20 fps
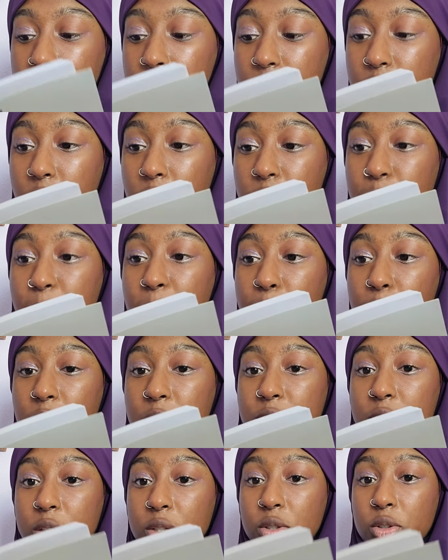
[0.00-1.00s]
here, so I've
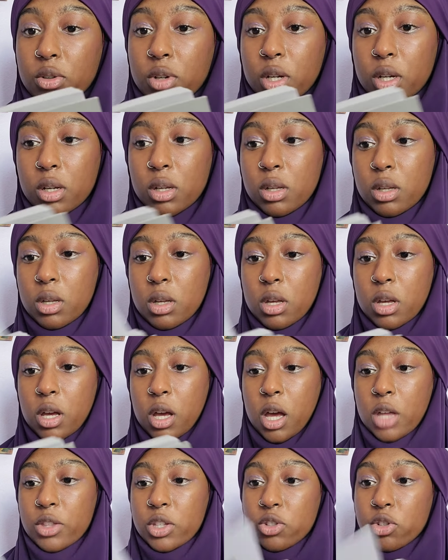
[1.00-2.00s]
memorized this surah.
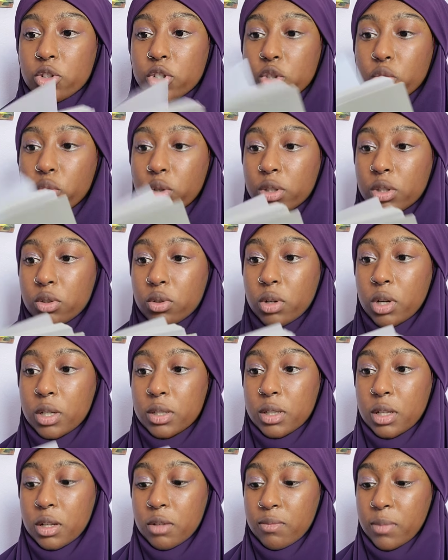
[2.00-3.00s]
These are short surahs
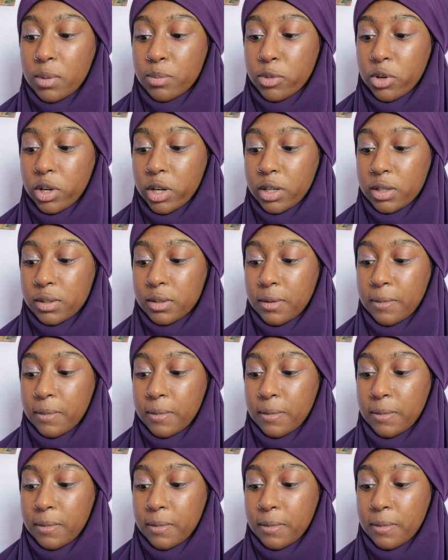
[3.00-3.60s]
that I've memorized.